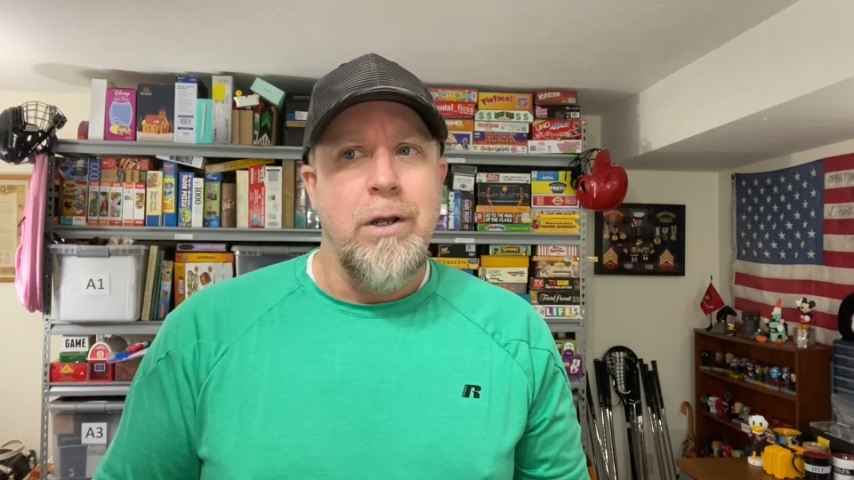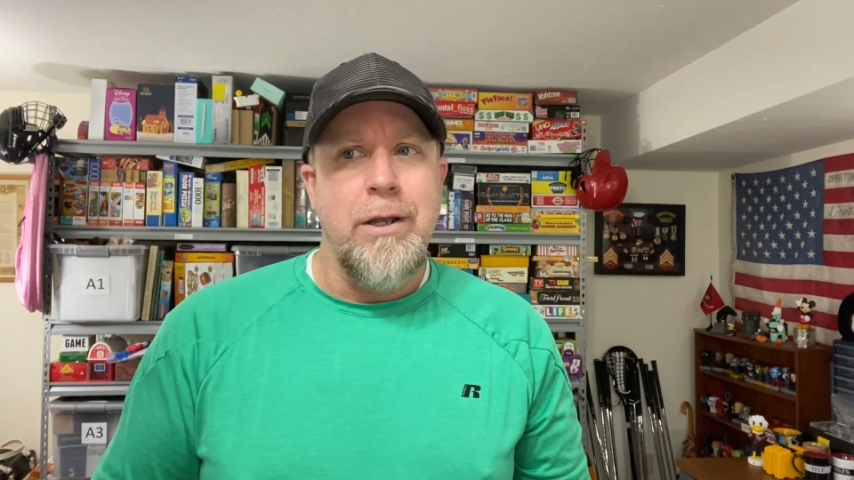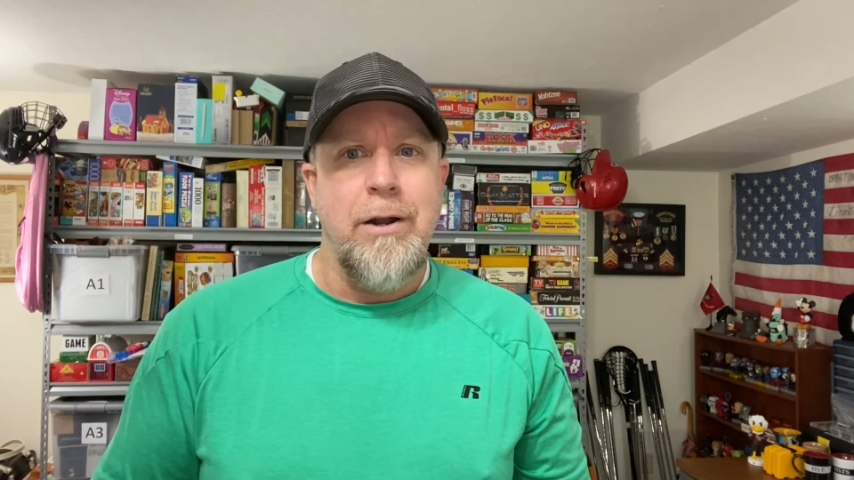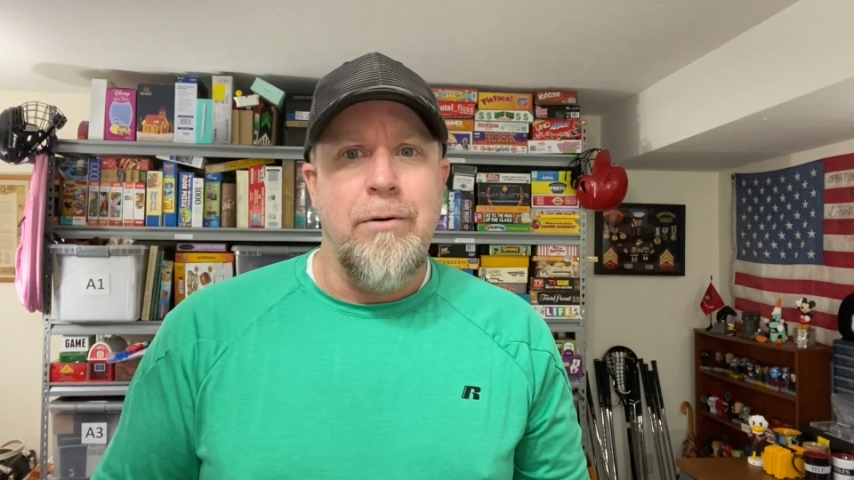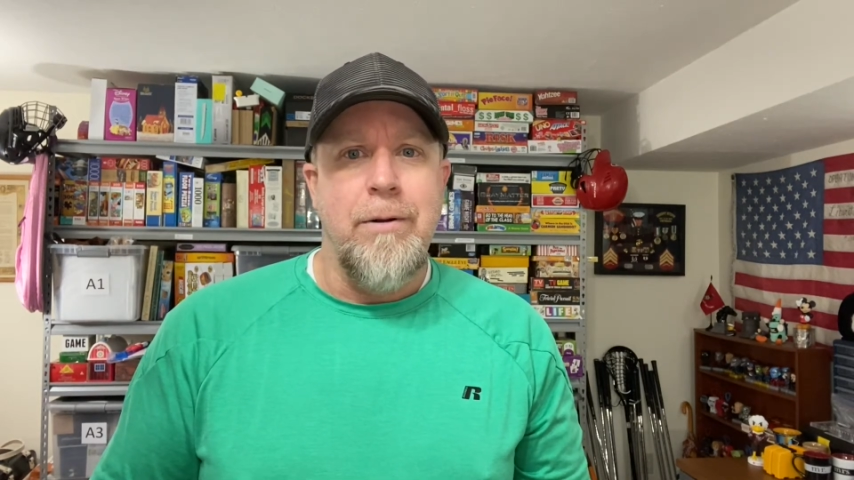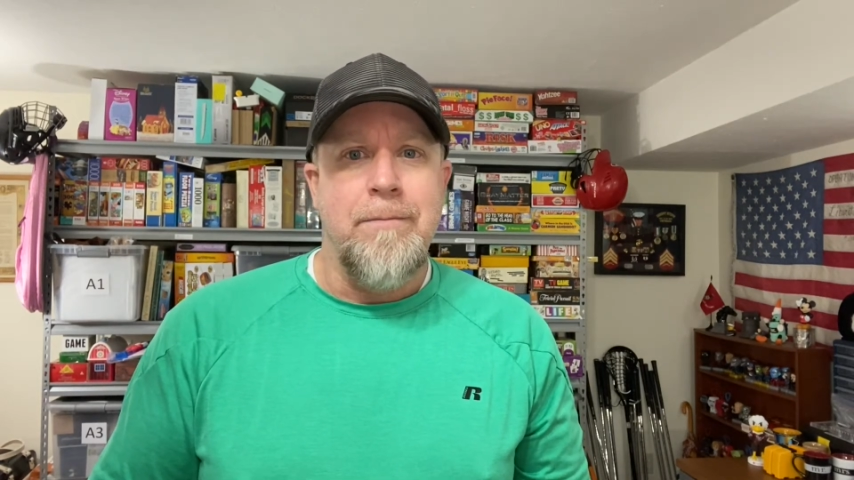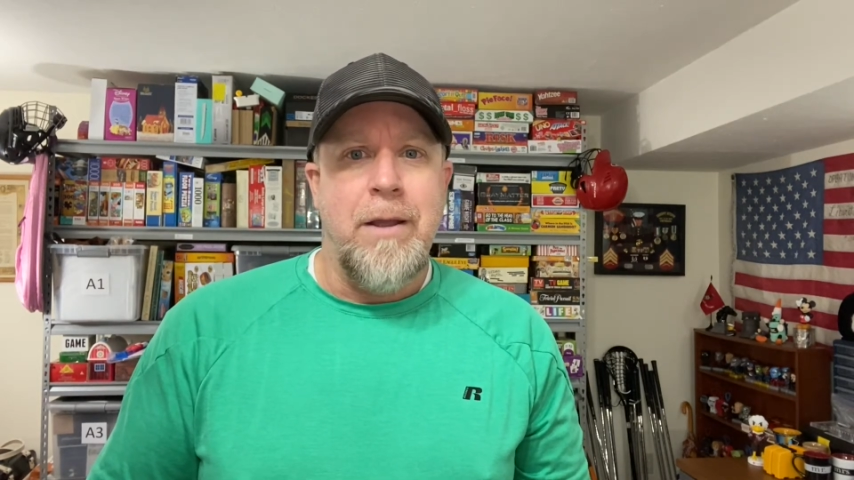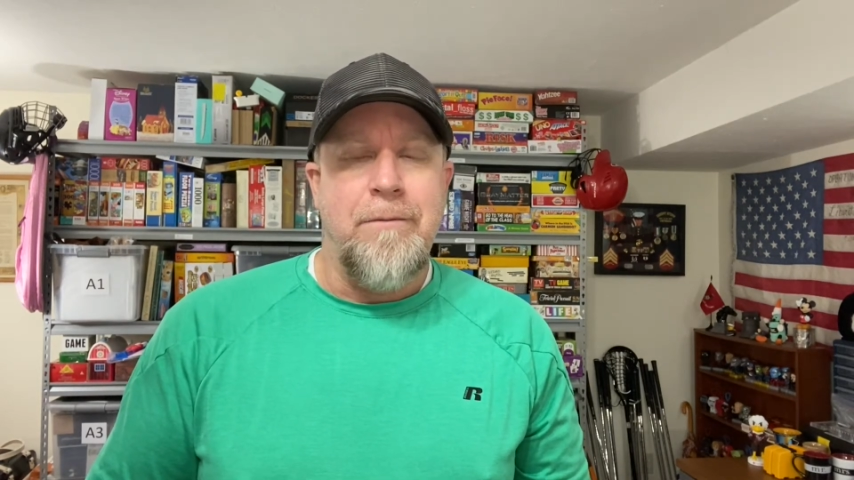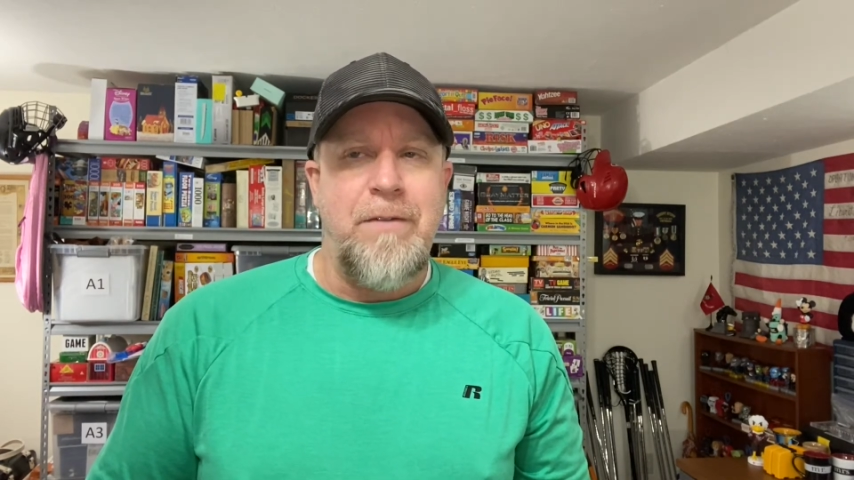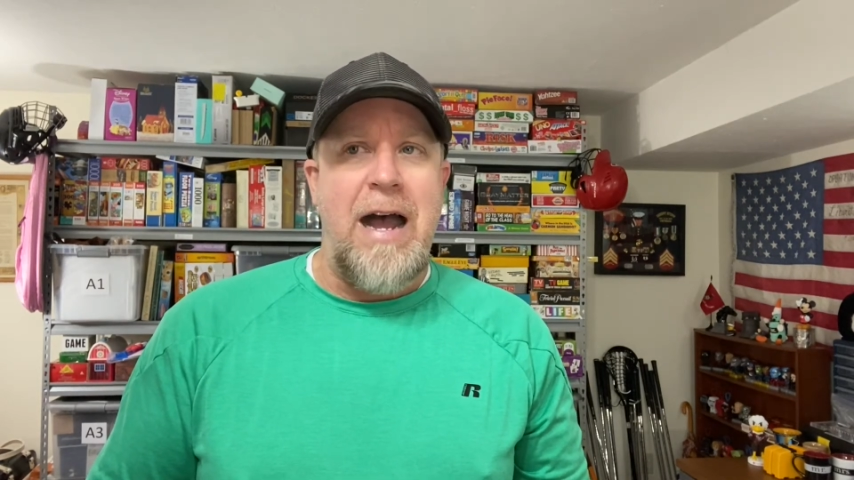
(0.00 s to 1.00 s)

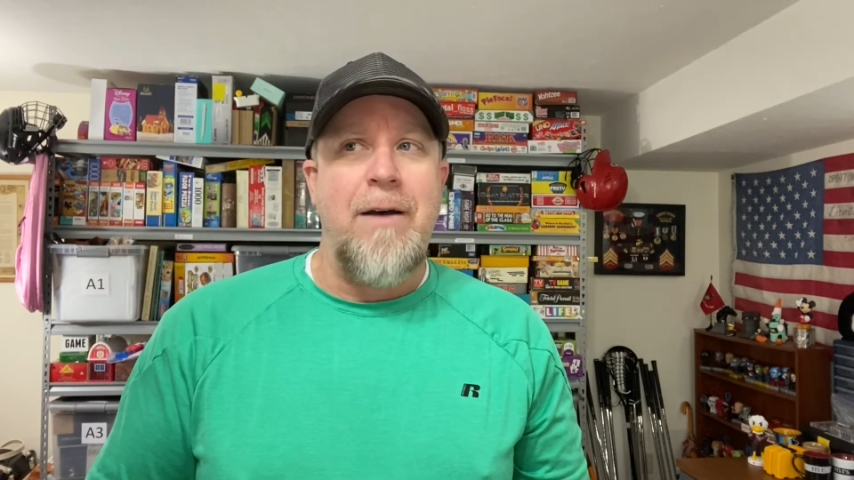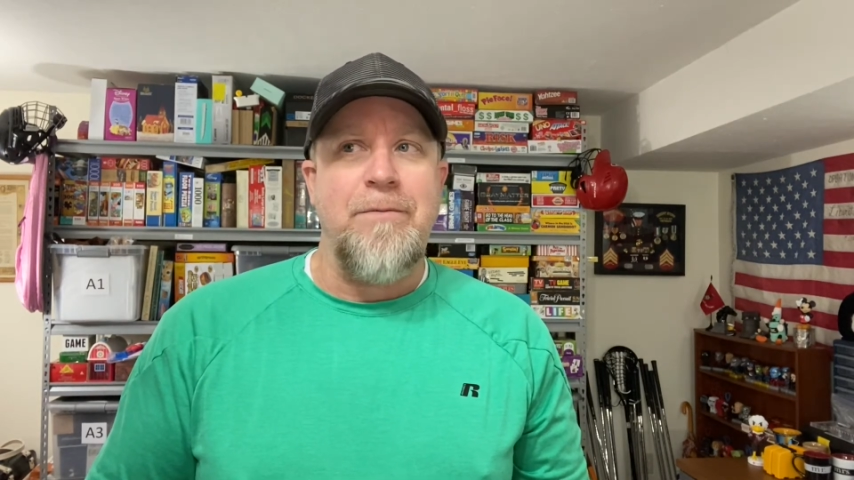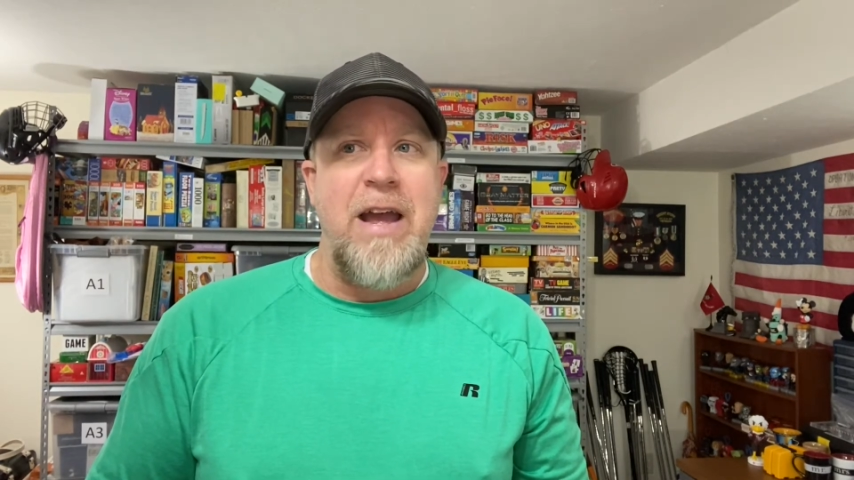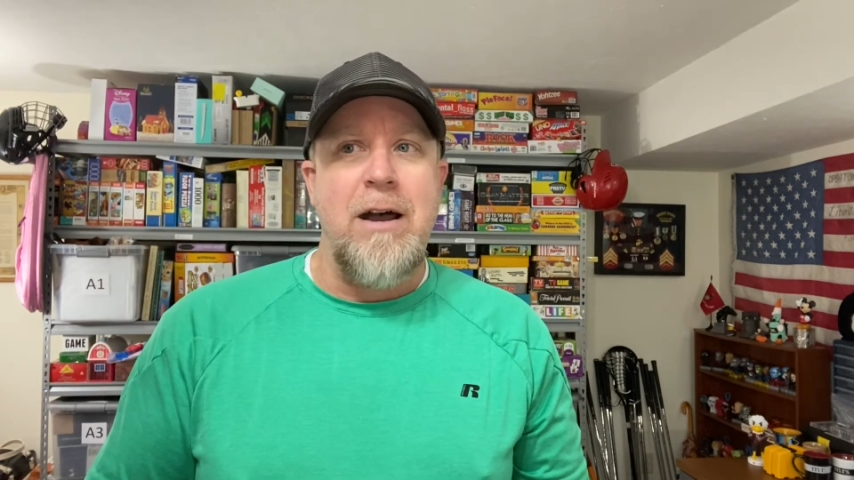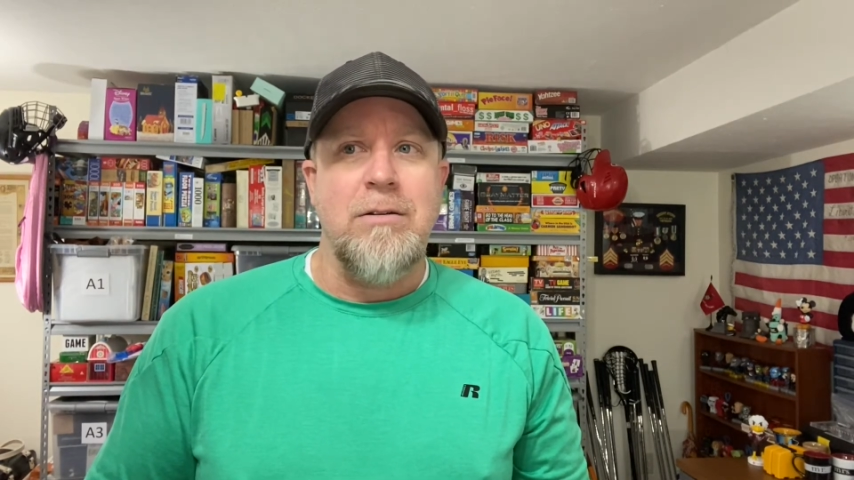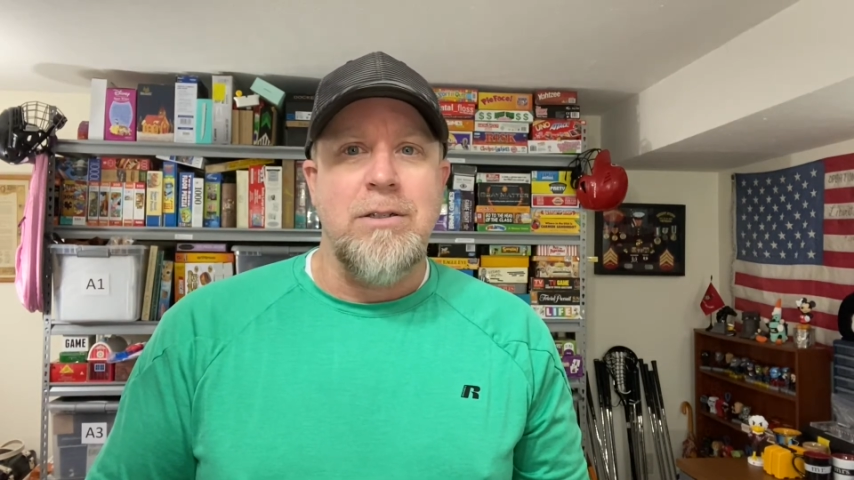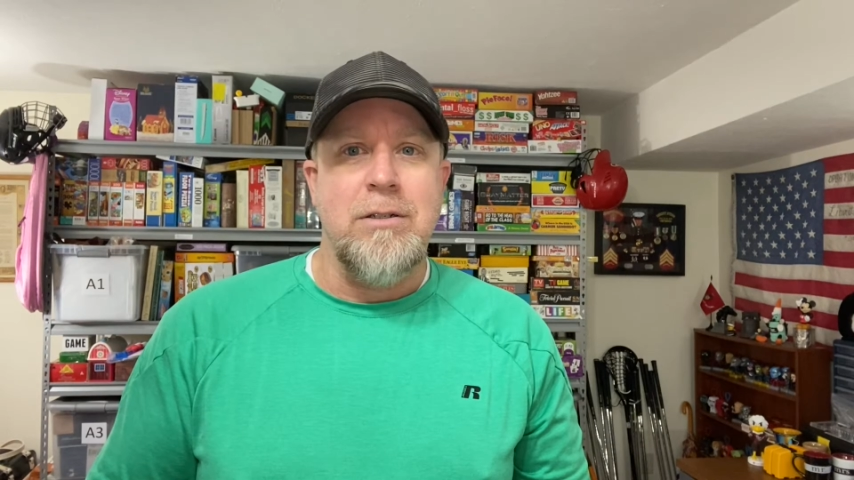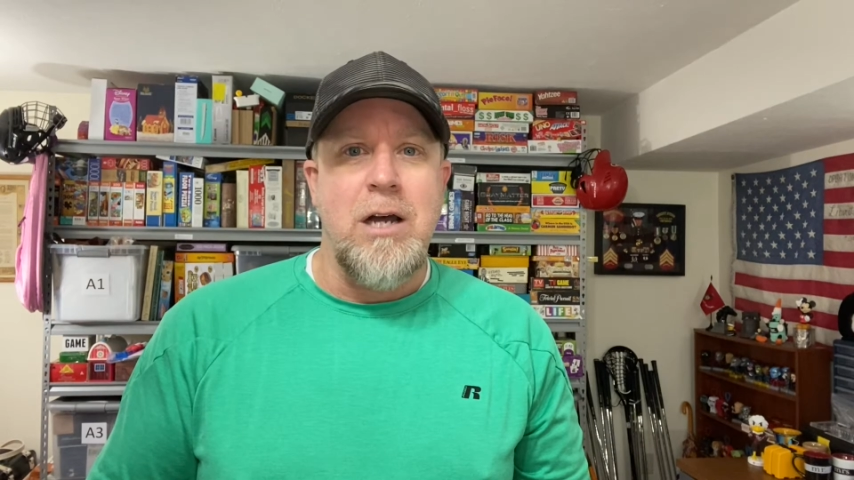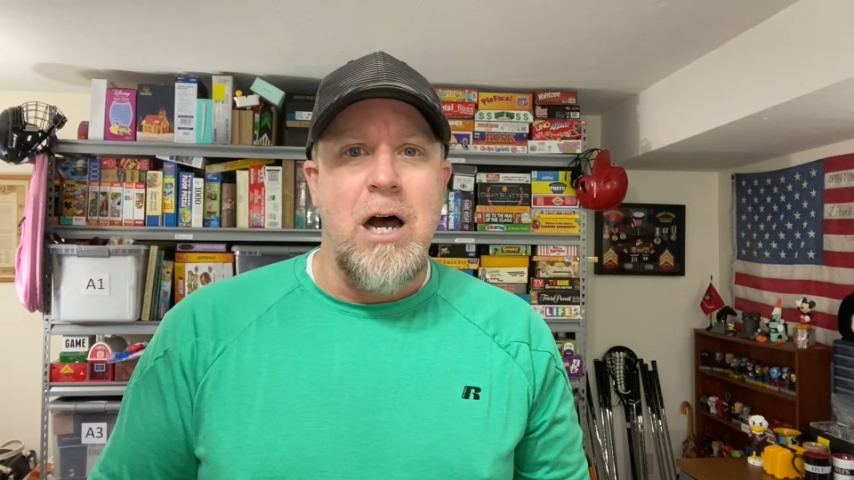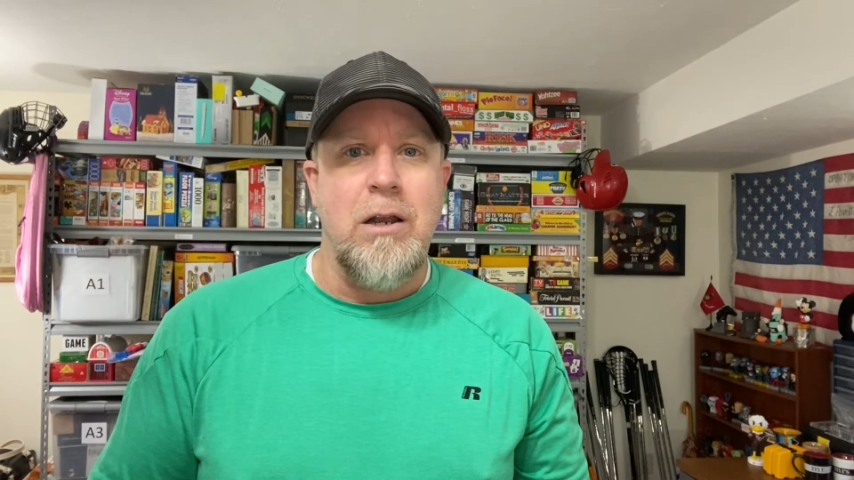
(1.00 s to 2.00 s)

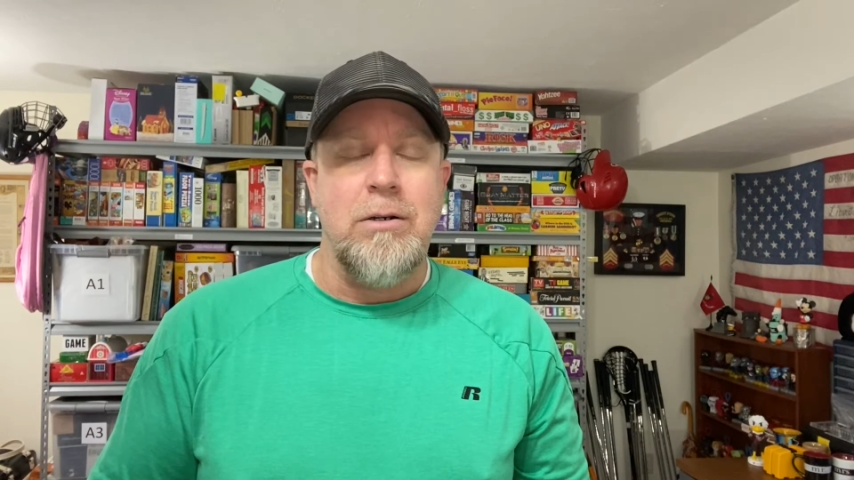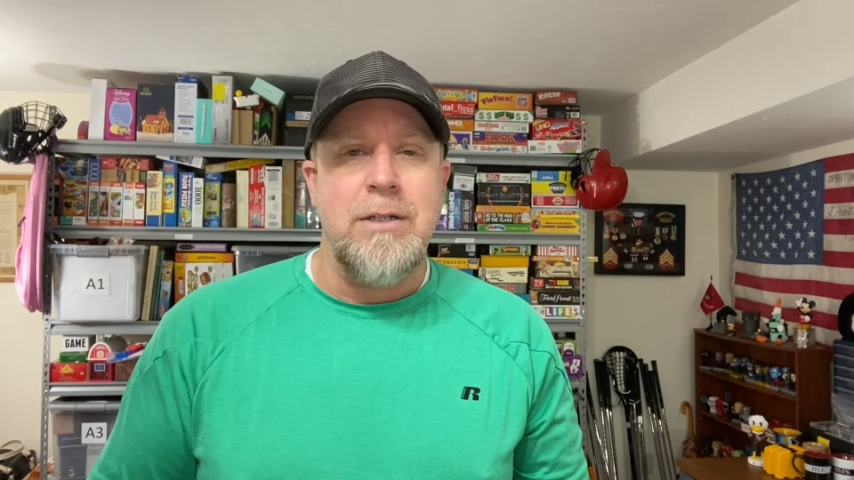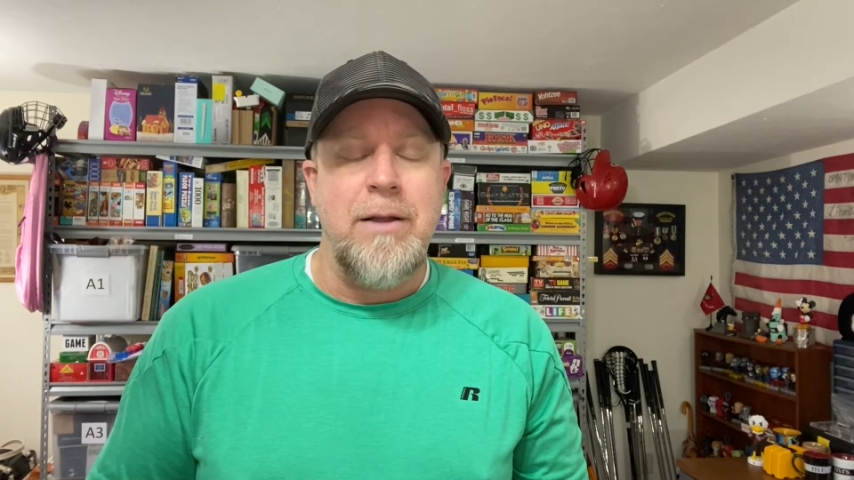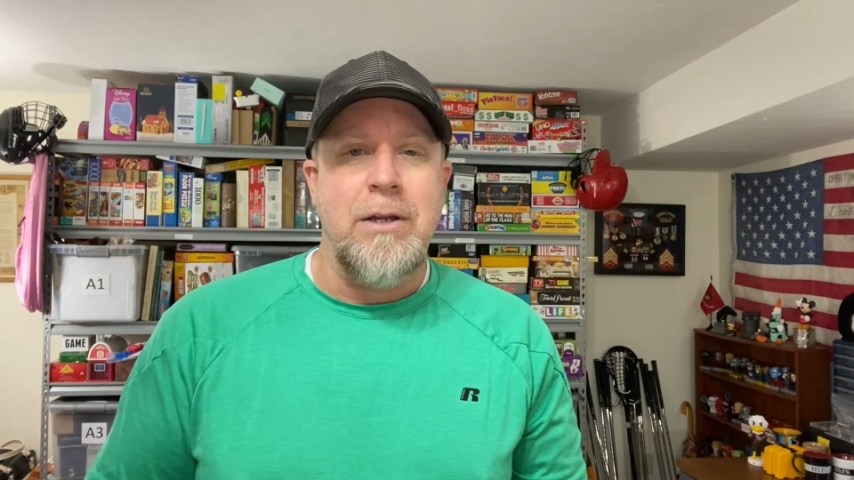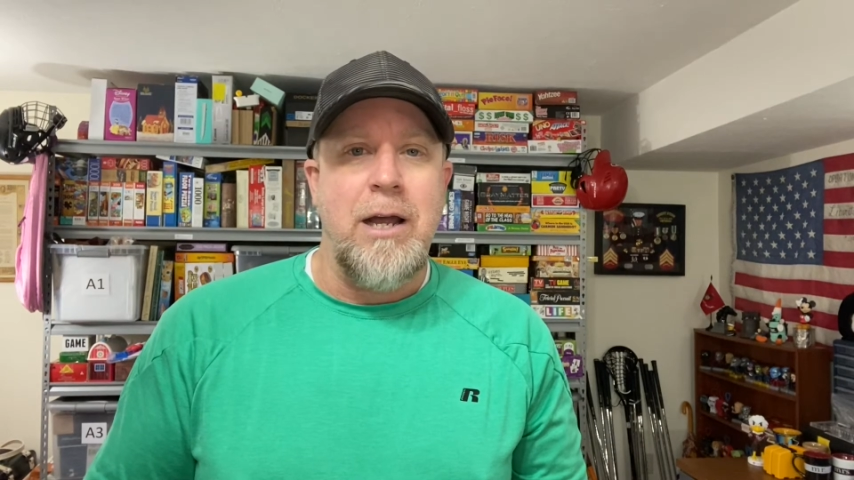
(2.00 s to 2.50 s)
$5,000.